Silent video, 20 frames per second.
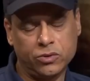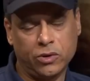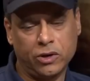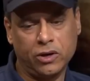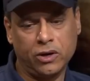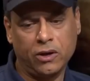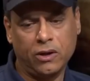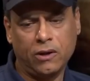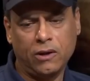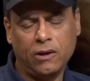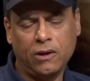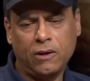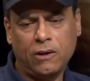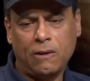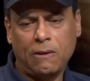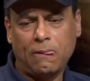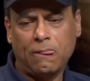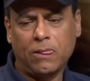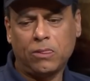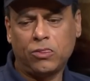to it,
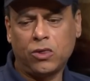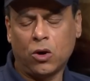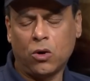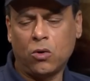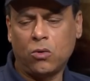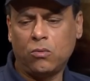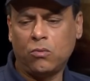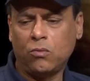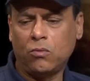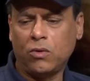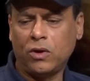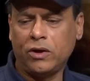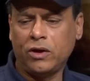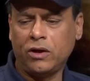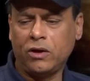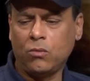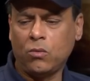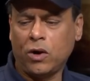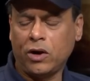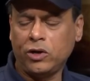though
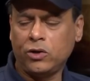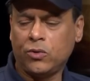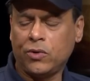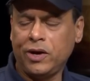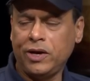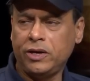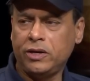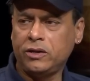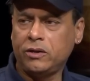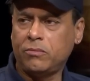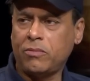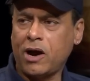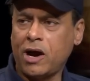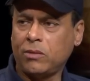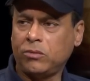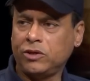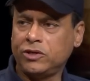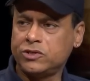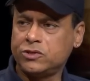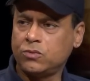what you read in the
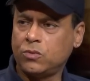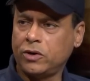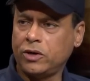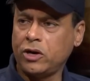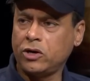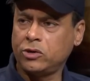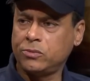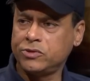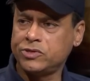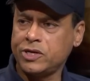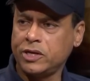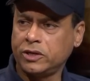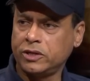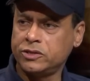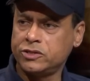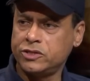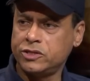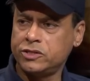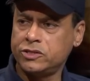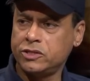Bible is one hundred percent
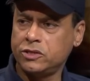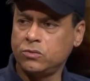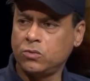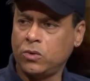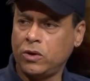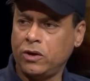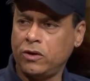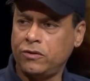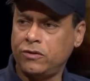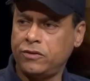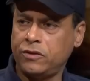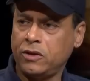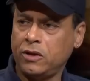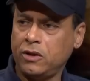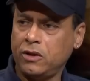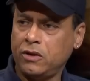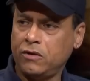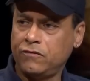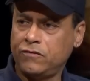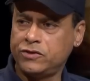consistent with
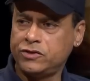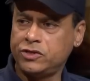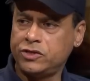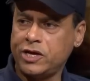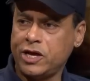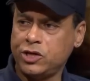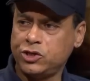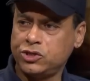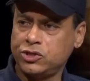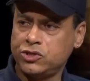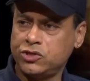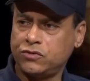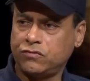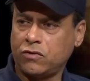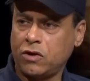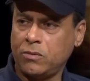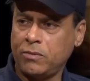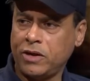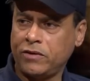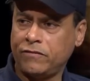visitations
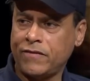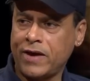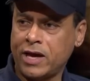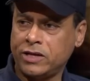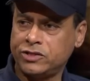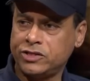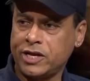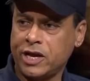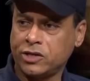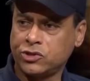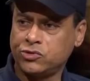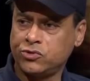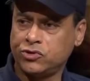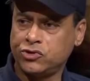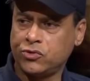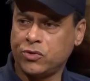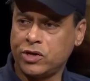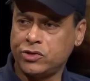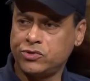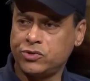from advanced
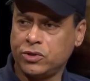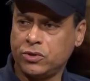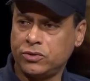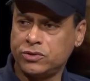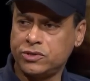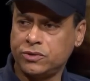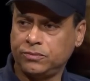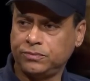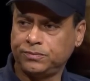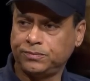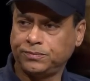extraterrestrials.